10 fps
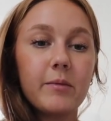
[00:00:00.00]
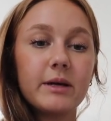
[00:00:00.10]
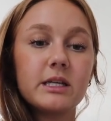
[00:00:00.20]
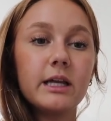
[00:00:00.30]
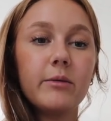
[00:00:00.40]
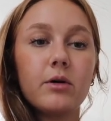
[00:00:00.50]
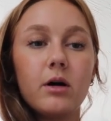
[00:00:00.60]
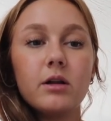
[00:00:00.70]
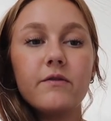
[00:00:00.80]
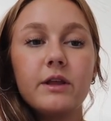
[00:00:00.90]
I'm about to label
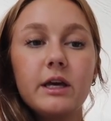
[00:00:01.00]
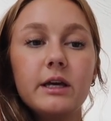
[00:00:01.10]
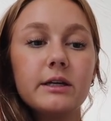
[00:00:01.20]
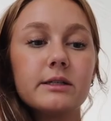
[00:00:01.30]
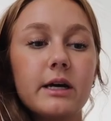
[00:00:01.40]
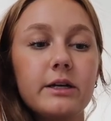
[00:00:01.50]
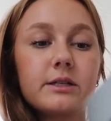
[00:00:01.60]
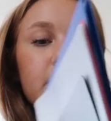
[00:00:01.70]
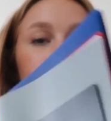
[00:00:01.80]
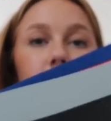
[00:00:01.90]
all of these. I
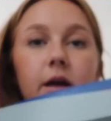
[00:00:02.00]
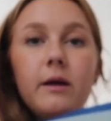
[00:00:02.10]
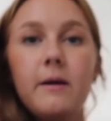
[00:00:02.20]
just got